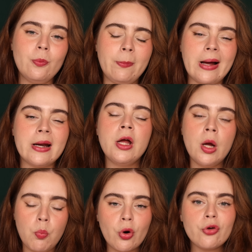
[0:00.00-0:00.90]
but
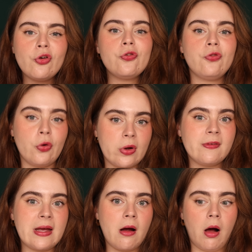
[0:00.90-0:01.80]
more so
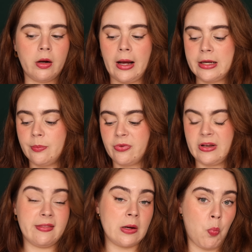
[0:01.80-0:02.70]
focusing on items
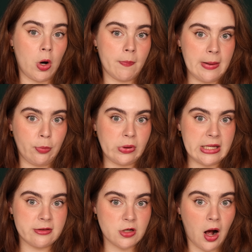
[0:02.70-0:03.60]
that I think more people
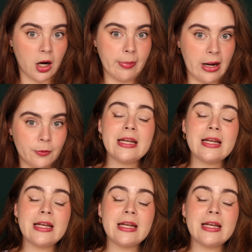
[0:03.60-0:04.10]
need to talk about.